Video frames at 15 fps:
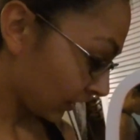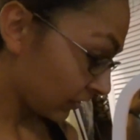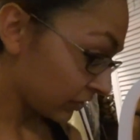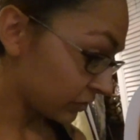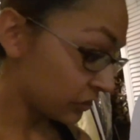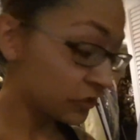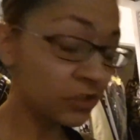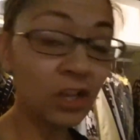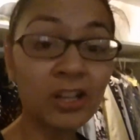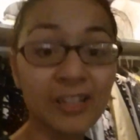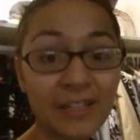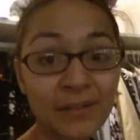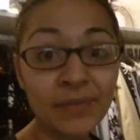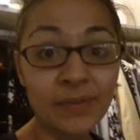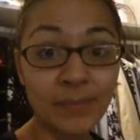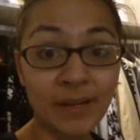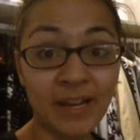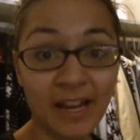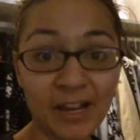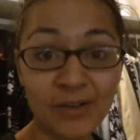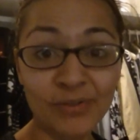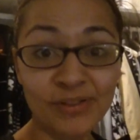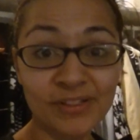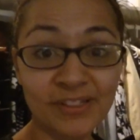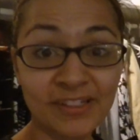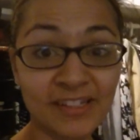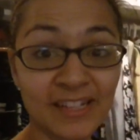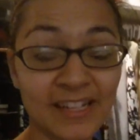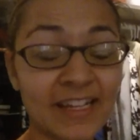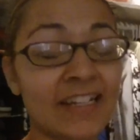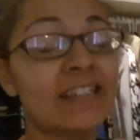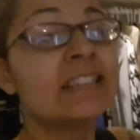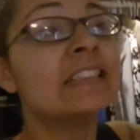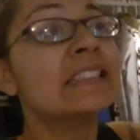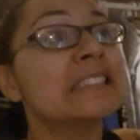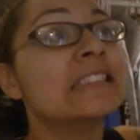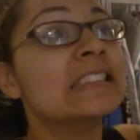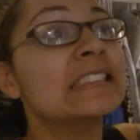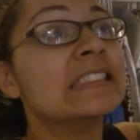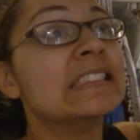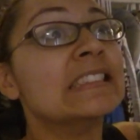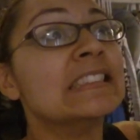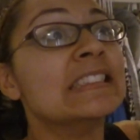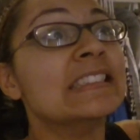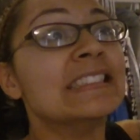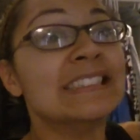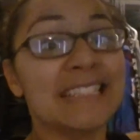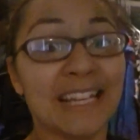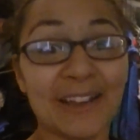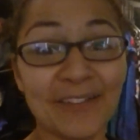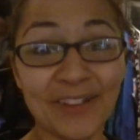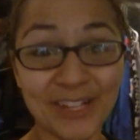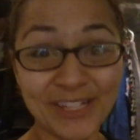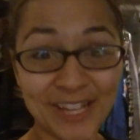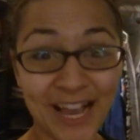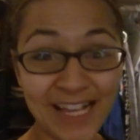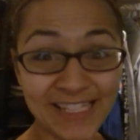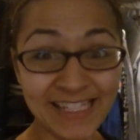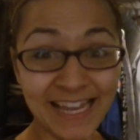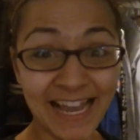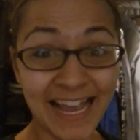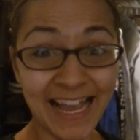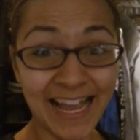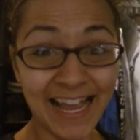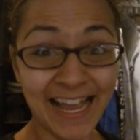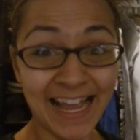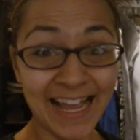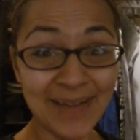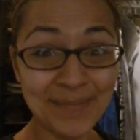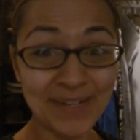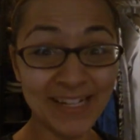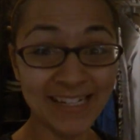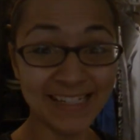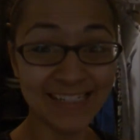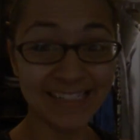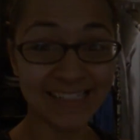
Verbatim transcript: this is all leaving my house, and it feels awesome.